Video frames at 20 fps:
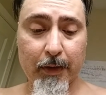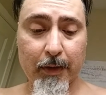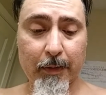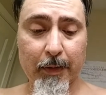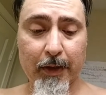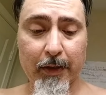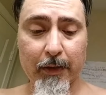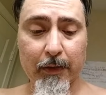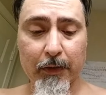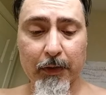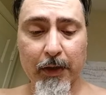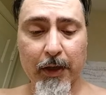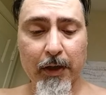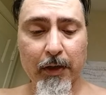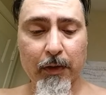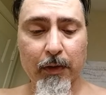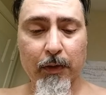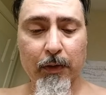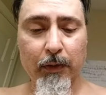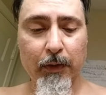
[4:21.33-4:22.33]
I mean, there's
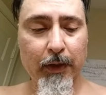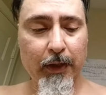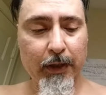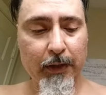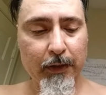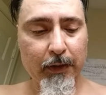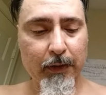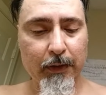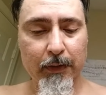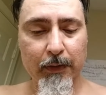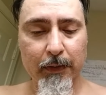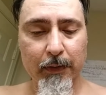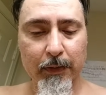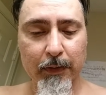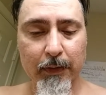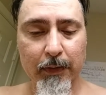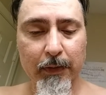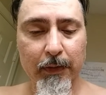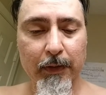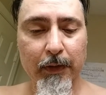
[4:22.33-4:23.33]
not a whole lot to
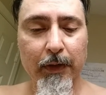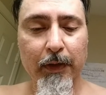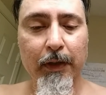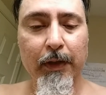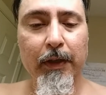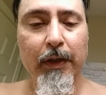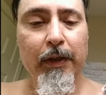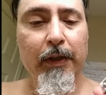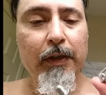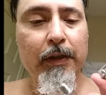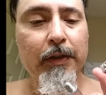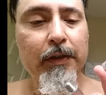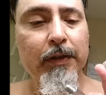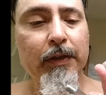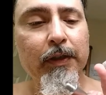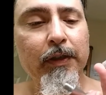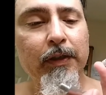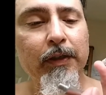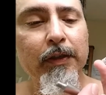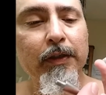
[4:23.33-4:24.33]

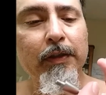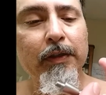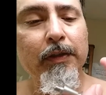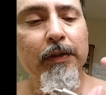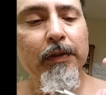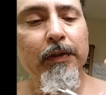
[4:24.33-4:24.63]
say